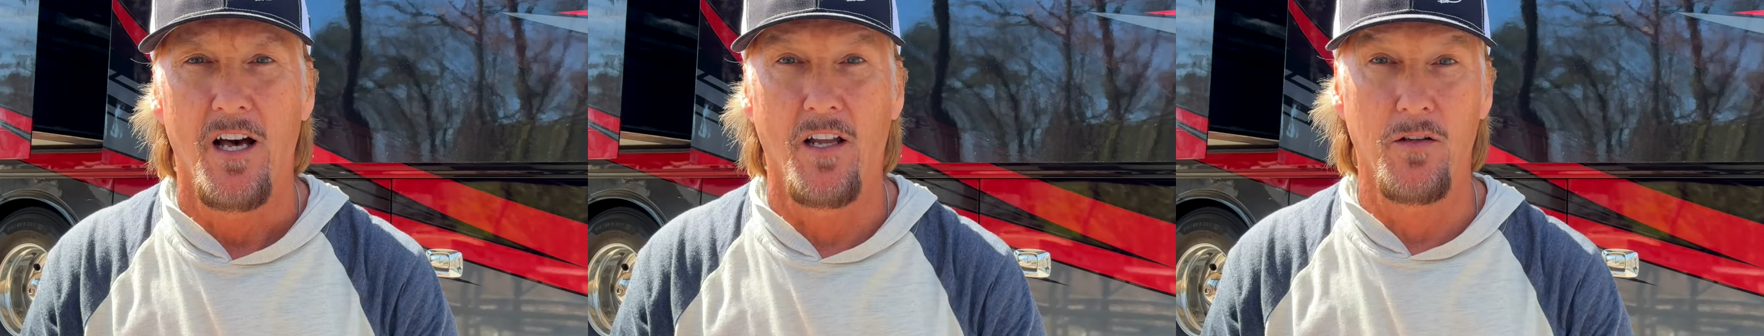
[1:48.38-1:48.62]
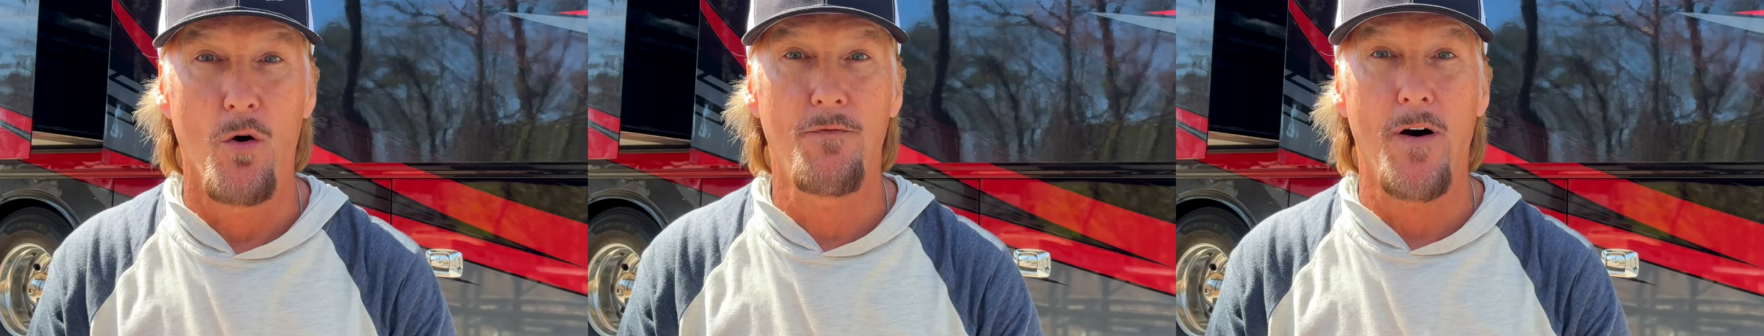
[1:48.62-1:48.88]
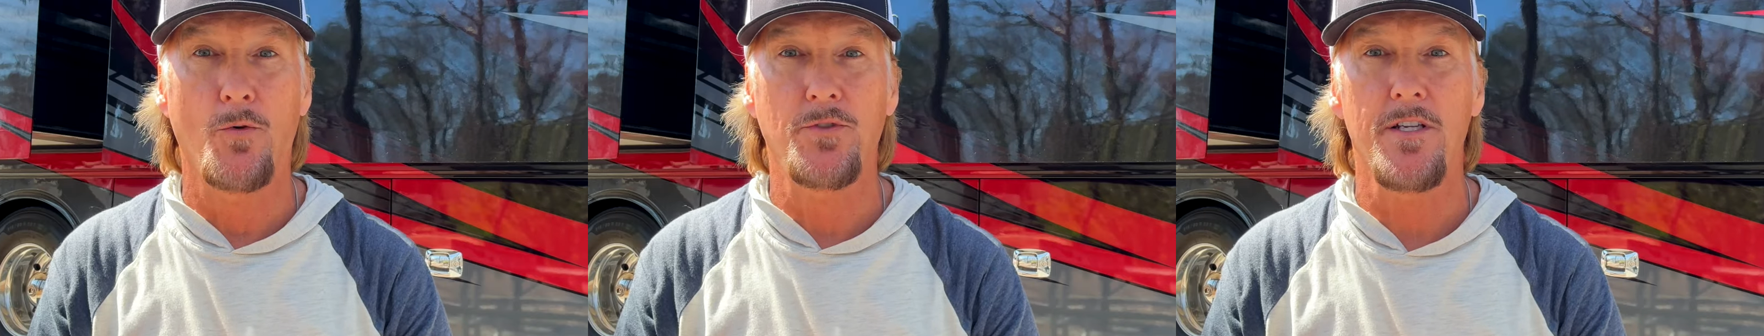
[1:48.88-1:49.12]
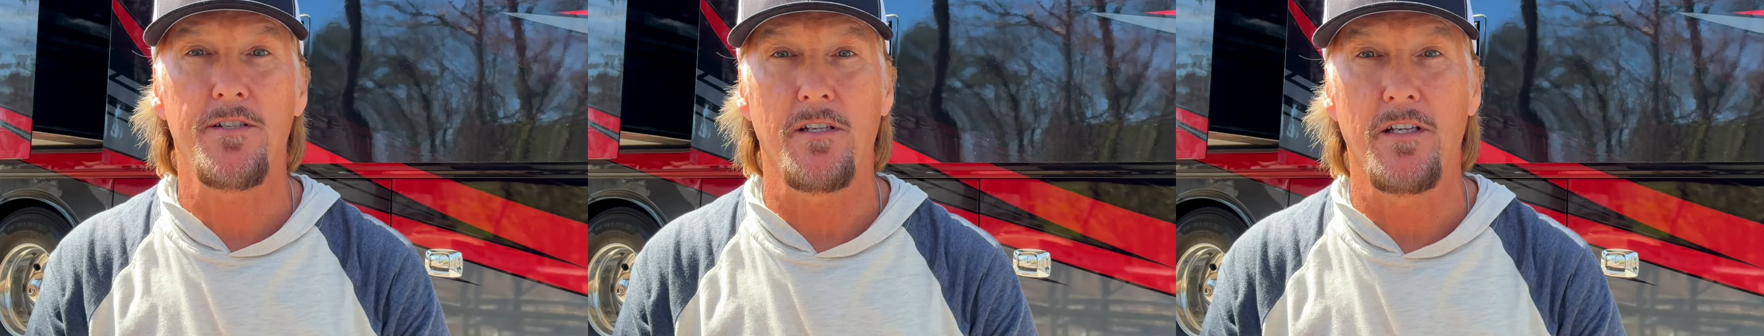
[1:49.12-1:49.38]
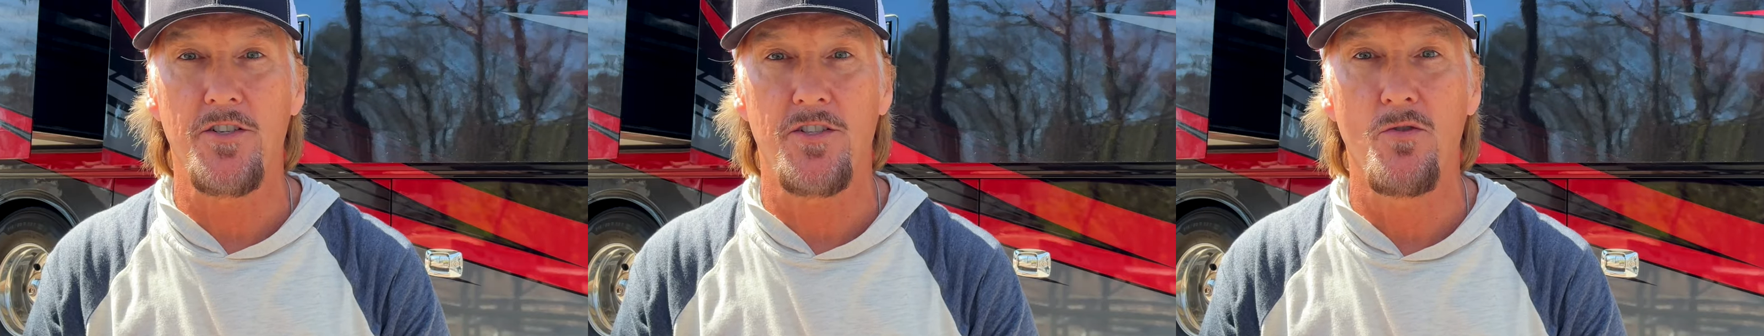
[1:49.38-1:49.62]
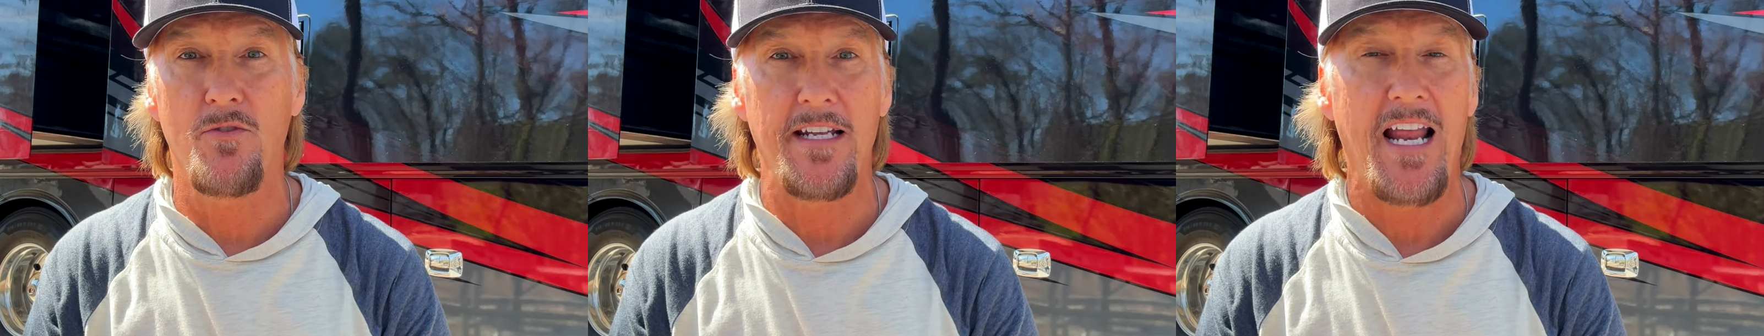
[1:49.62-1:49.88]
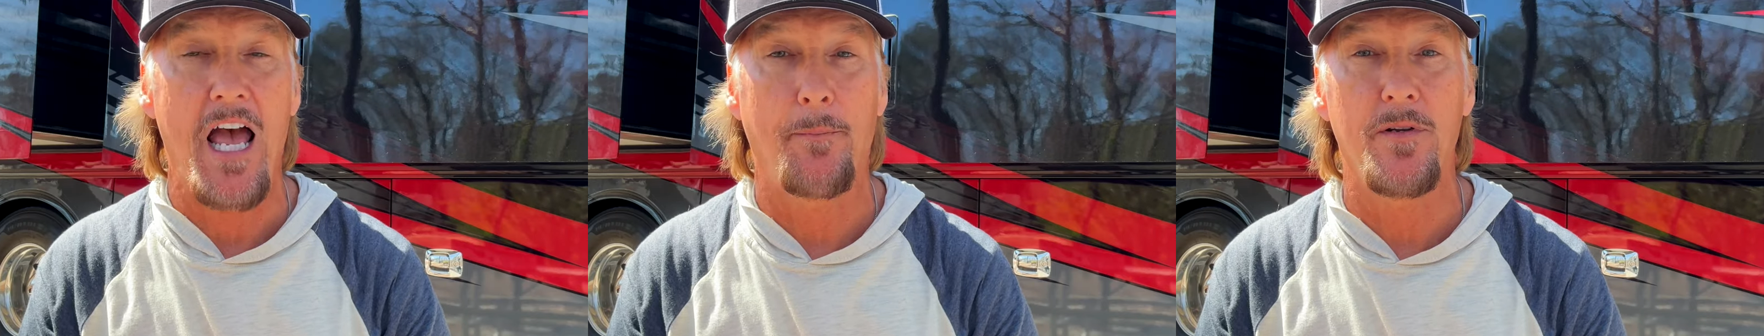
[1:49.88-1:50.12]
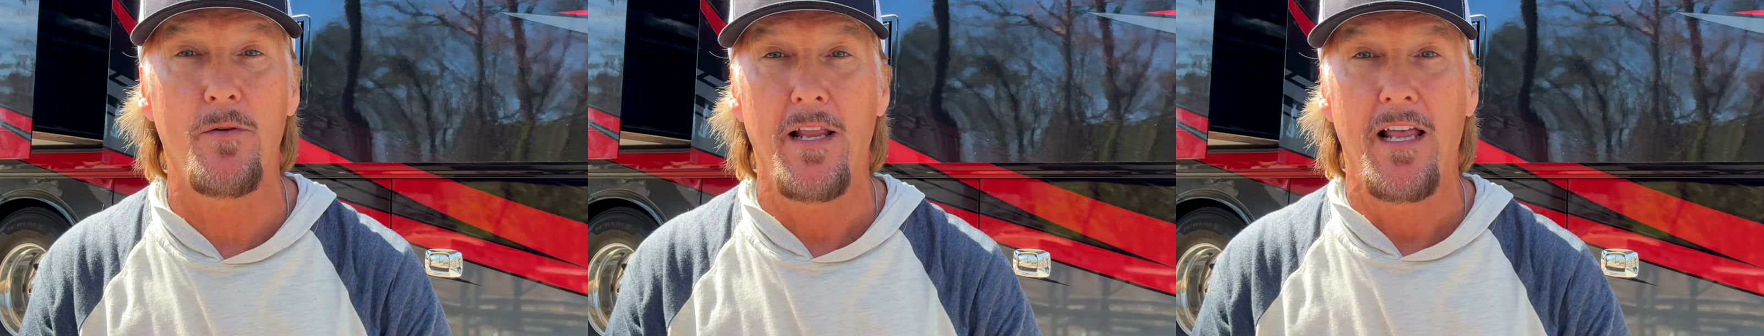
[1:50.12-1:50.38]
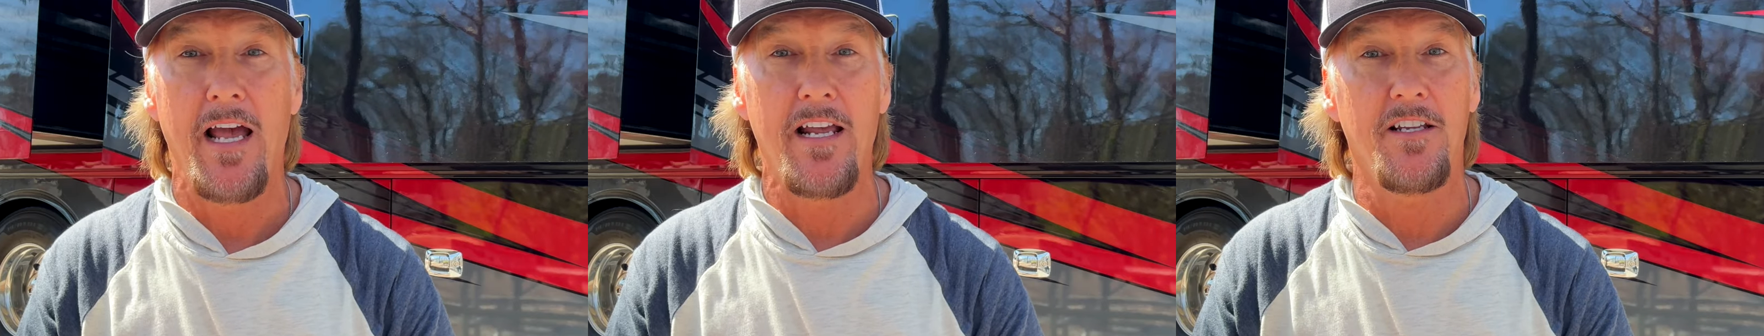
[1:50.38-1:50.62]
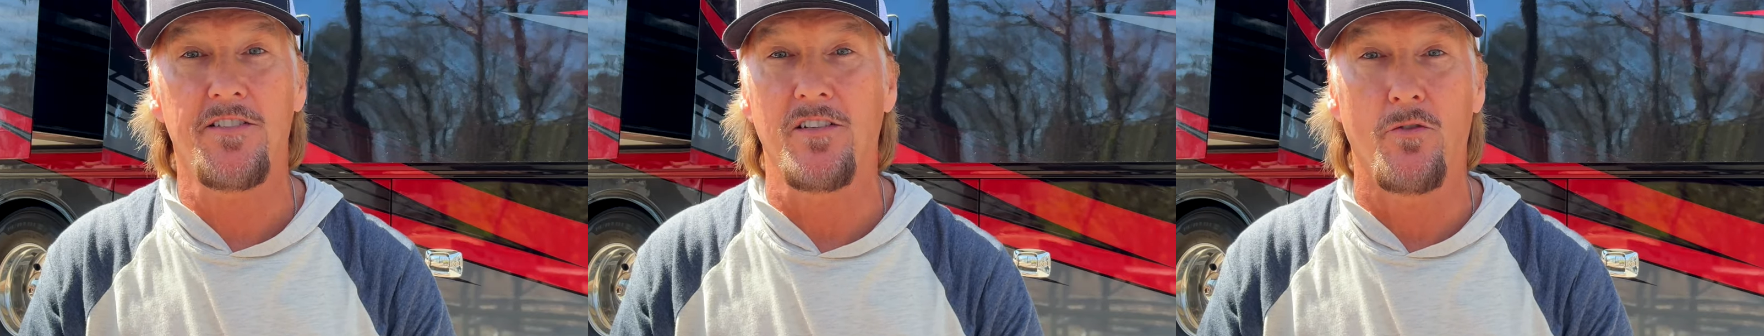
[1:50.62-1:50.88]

A low voltage issue can happen. Hey, listen,